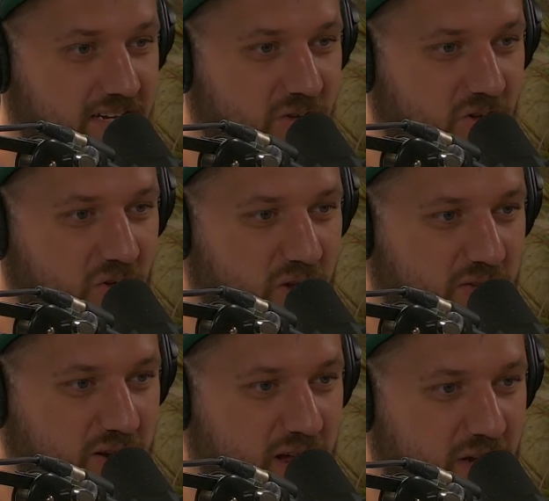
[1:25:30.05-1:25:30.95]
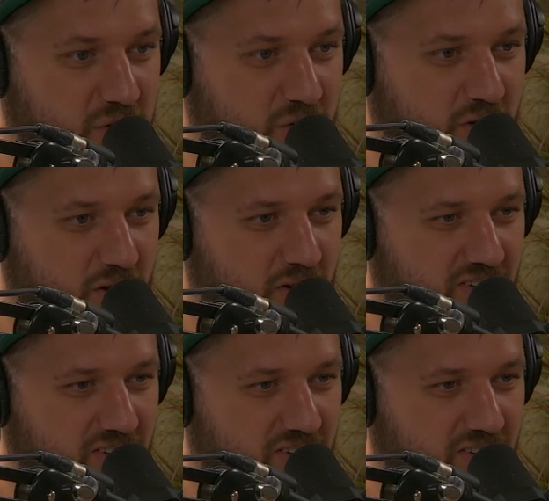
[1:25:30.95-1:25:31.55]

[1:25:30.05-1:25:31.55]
you call in like the National Guard.